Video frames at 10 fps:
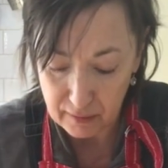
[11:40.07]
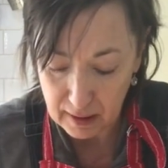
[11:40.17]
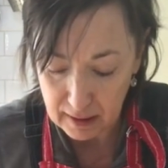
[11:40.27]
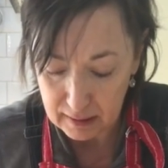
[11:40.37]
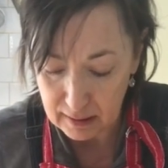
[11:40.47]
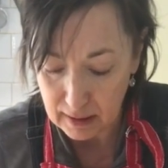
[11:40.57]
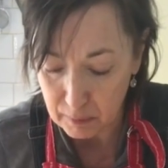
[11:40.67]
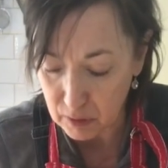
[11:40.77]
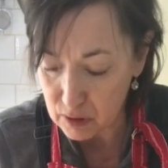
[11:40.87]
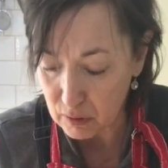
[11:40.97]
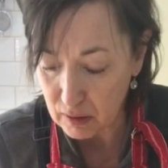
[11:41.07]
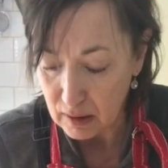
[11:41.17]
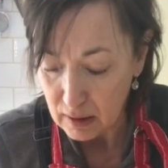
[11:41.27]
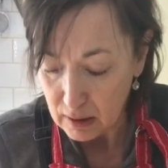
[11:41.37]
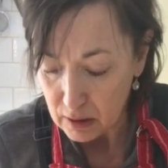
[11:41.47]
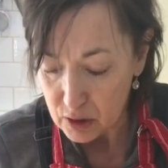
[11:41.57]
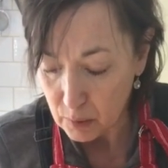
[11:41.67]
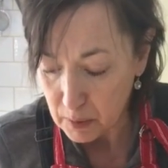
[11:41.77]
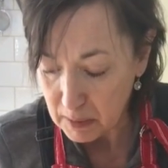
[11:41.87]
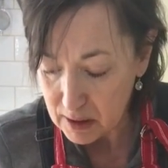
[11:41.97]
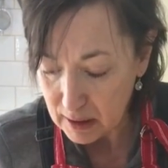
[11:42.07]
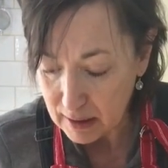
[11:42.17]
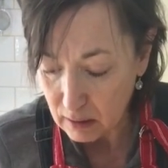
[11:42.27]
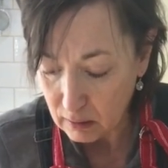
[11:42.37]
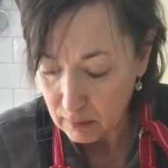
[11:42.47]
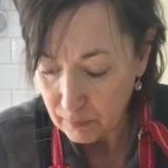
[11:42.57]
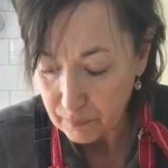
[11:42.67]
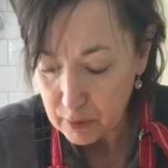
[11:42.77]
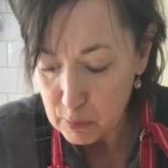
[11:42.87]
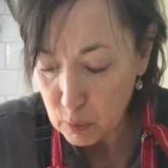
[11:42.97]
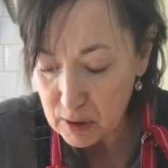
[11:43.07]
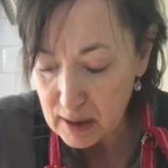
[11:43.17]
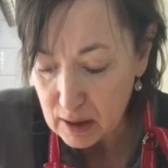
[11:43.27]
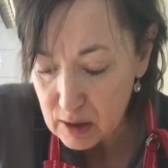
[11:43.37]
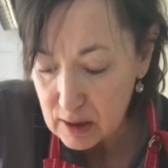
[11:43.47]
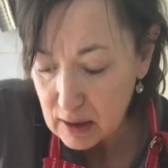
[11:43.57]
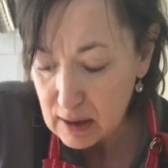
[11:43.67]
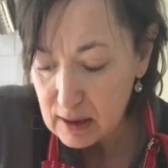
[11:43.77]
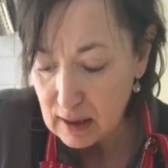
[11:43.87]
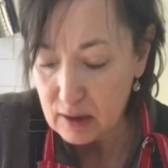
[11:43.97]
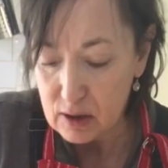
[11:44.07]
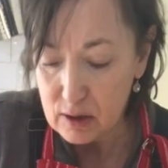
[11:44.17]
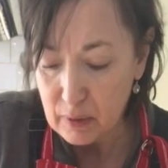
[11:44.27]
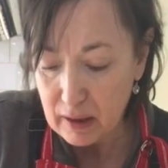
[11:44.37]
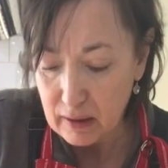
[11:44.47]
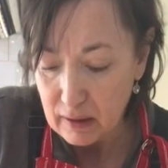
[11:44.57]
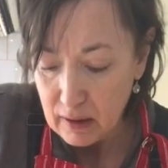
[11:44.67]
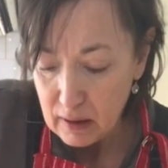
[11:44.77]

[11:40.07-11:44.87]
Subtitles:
and then I'm just going to chop them into little smaller sections, can you see, just so I can